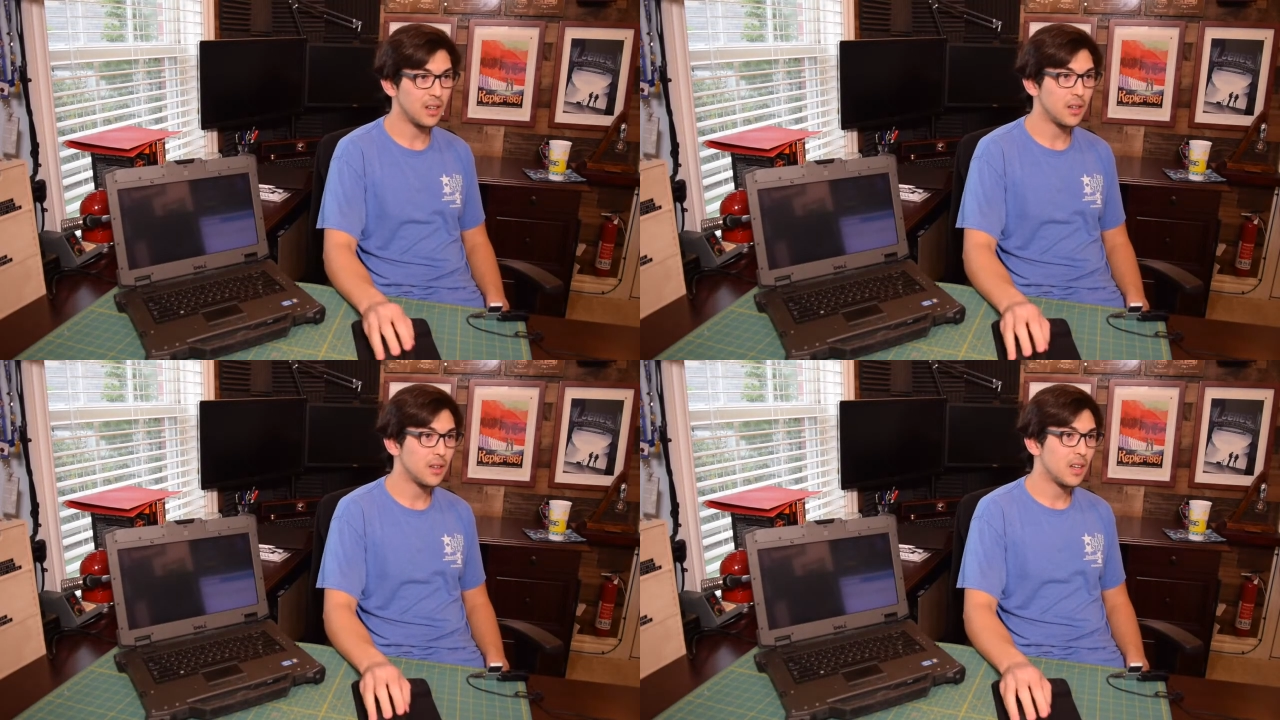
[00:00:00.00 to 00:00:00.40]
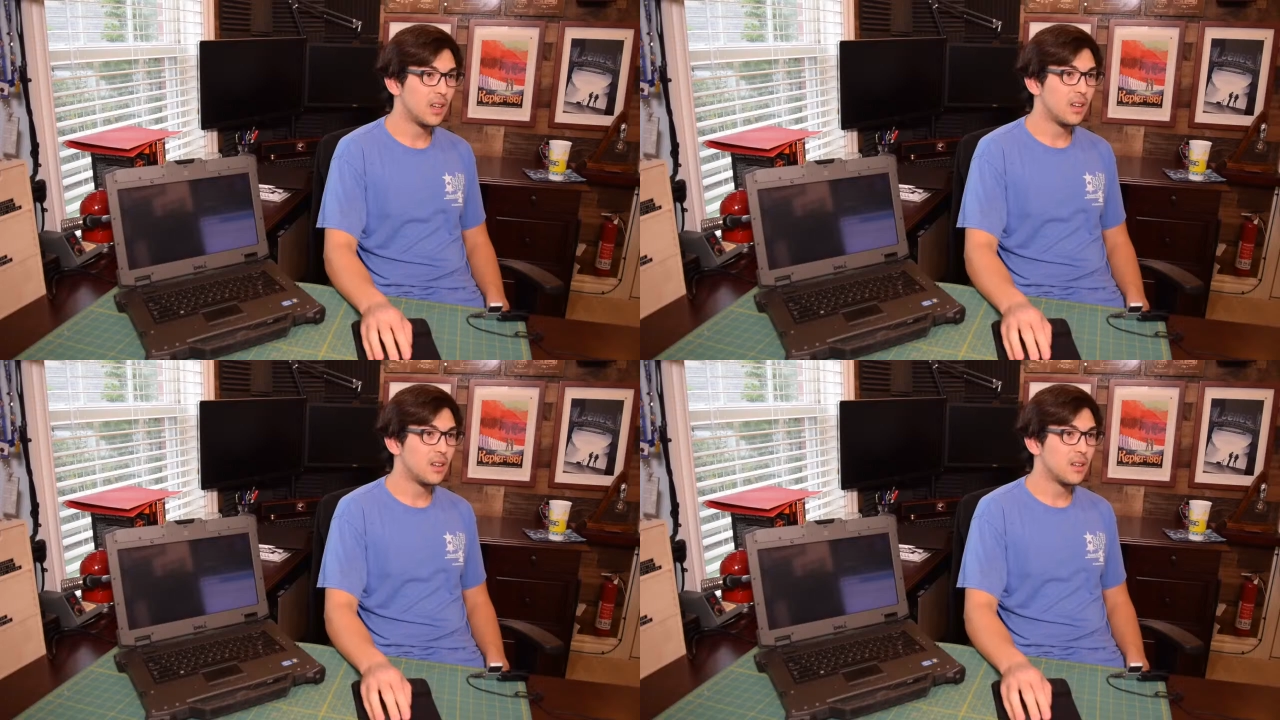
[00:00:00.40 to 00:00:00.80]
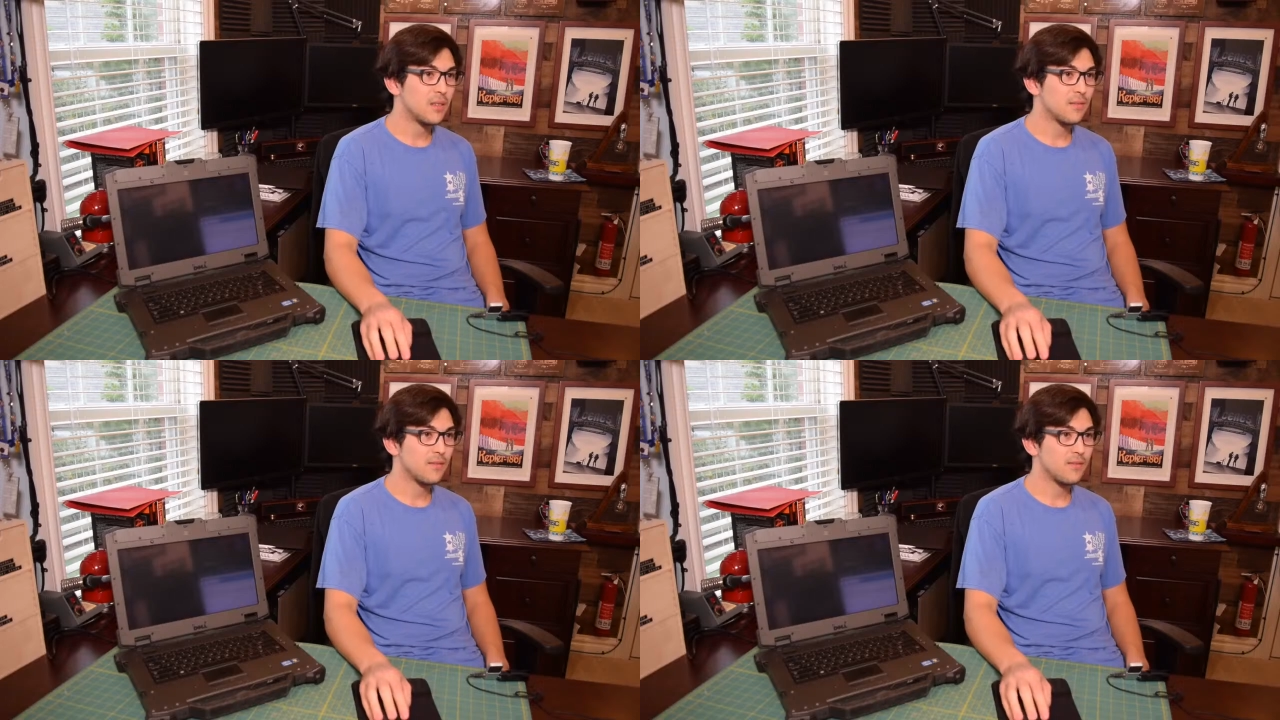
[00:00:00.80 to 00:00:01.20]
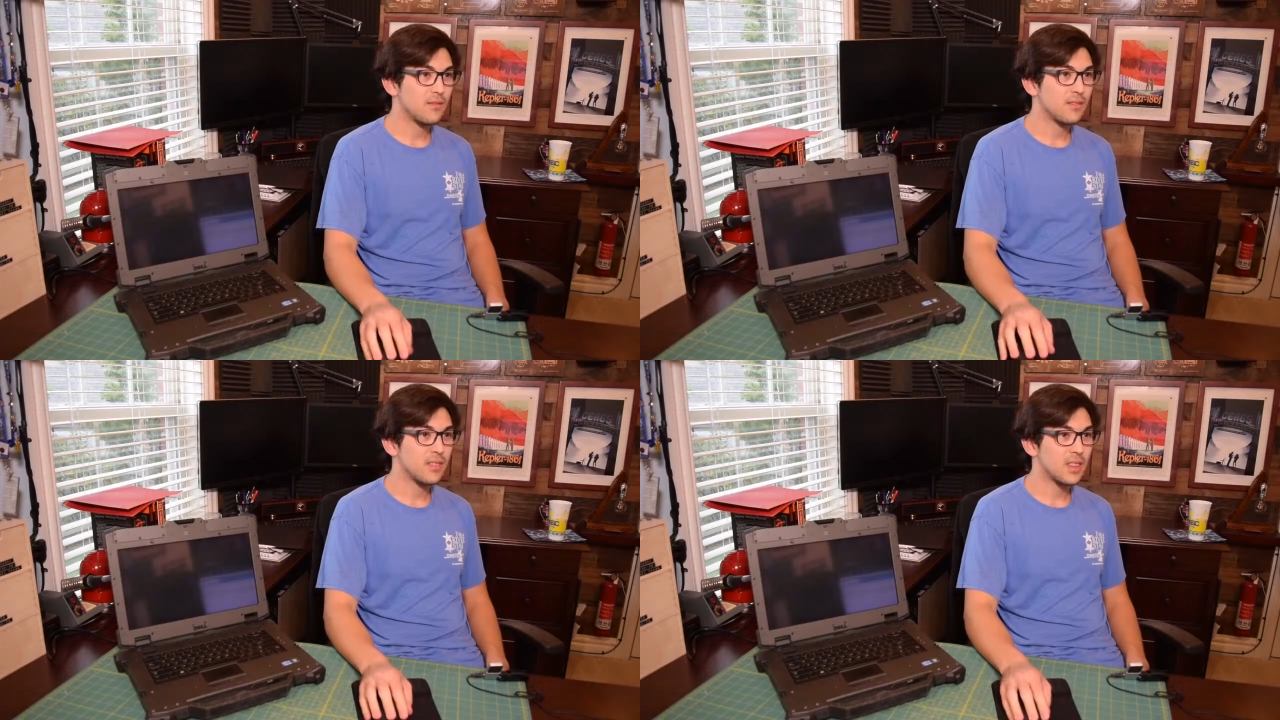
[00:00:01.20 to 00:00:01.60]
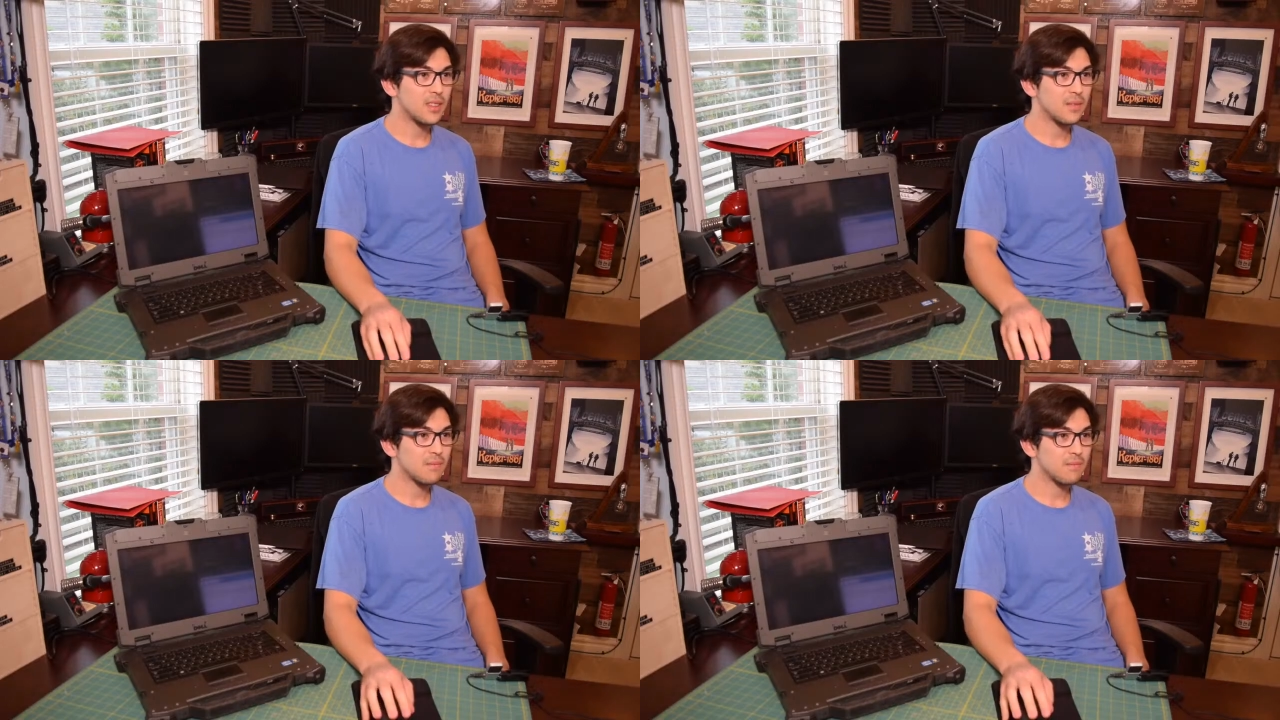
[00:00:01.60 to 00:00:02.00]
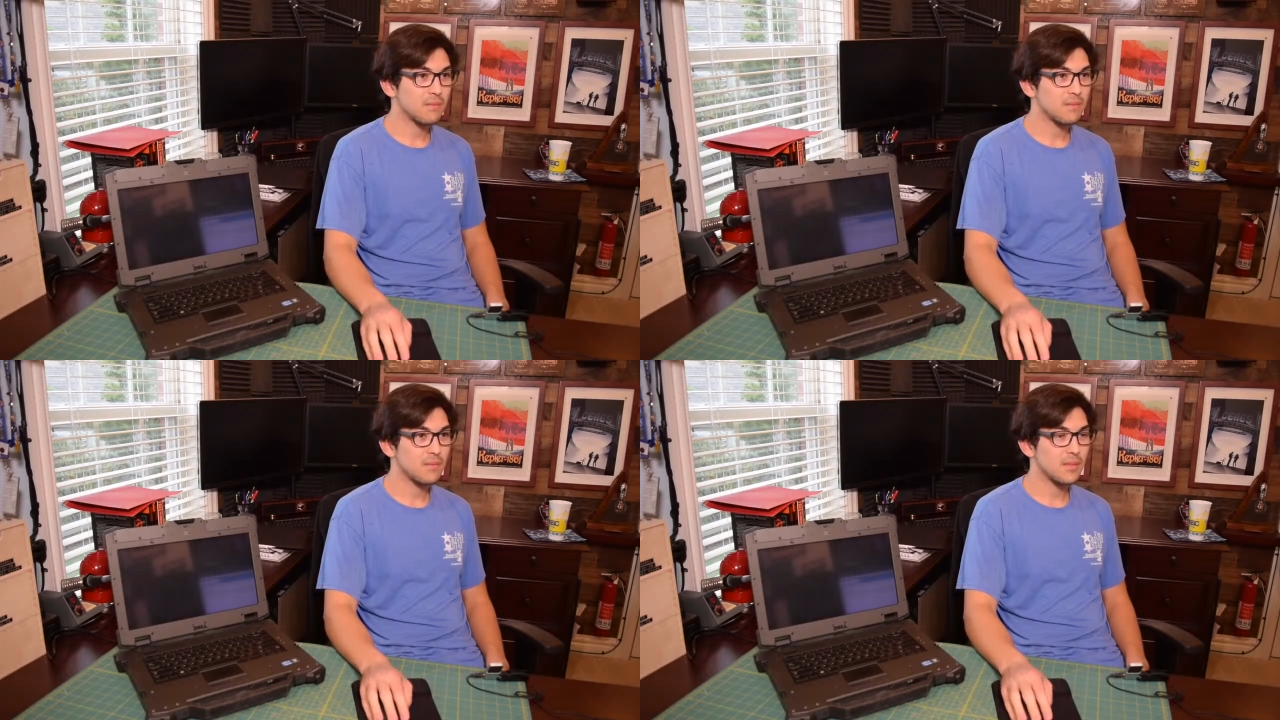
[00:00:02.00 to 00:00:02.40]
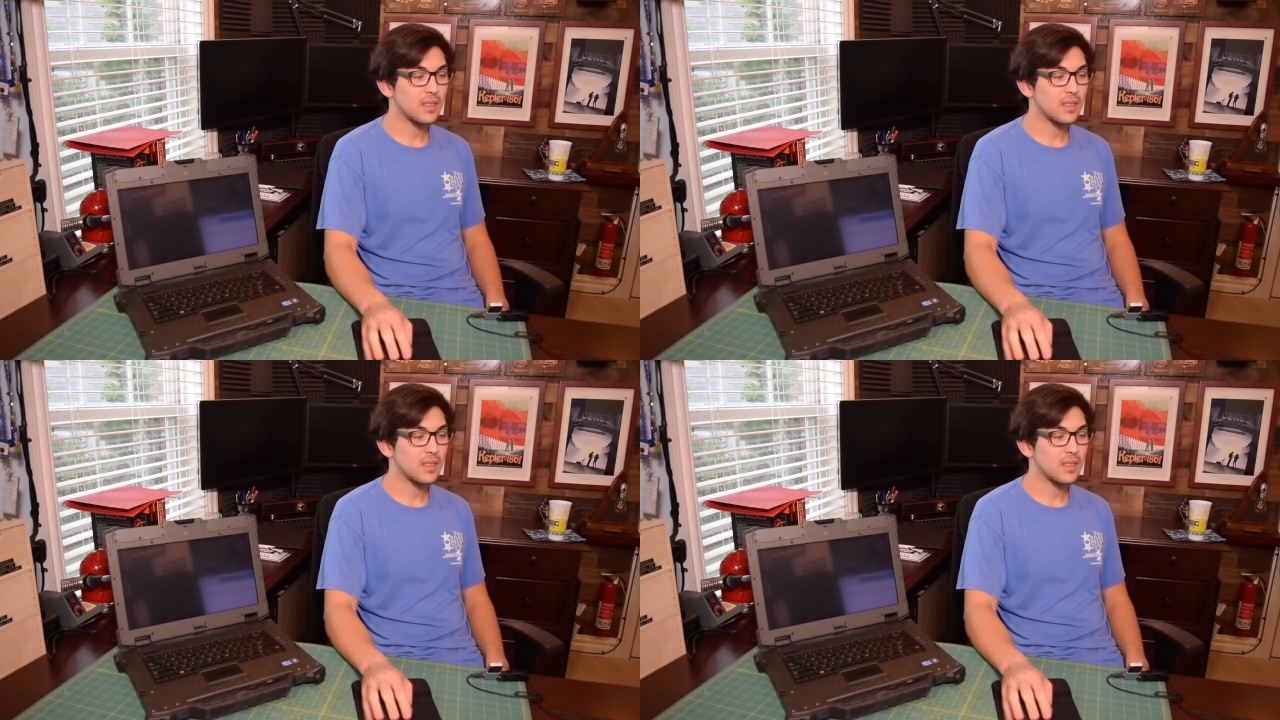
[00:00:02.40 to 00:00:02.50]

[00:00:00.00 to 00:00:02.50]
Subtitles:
[no speech]